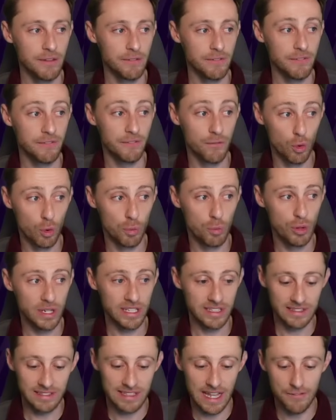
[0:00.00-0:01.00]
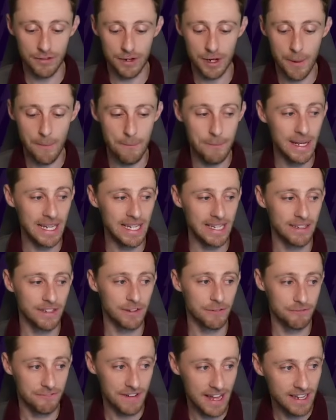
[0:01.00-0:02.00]
4.7 million
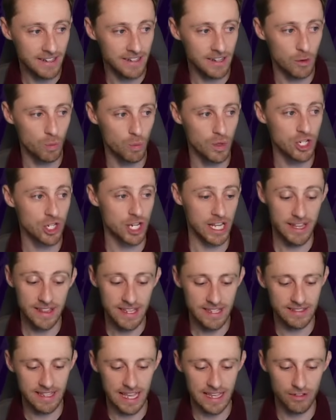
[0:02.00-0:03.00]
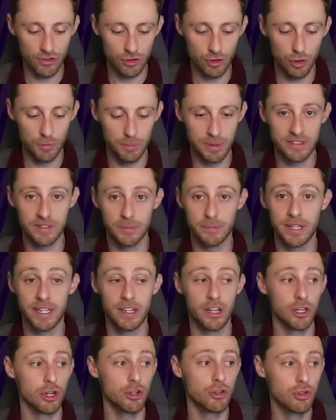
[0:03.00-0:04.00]
defender, which in this case, it could be somebody like
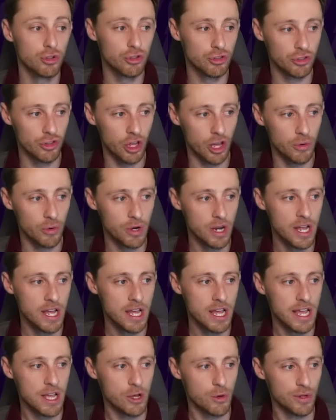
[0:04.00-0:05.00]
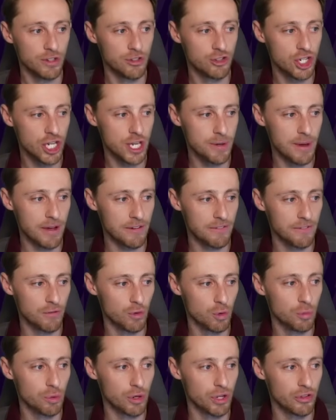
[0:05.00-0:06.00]
Augusto, who is cheap at
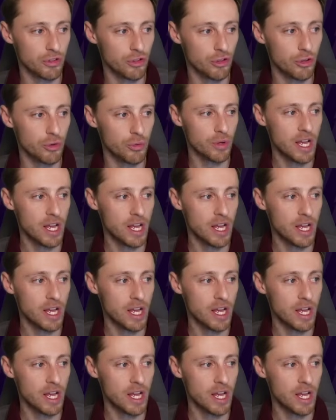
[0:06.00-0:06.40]
4.2.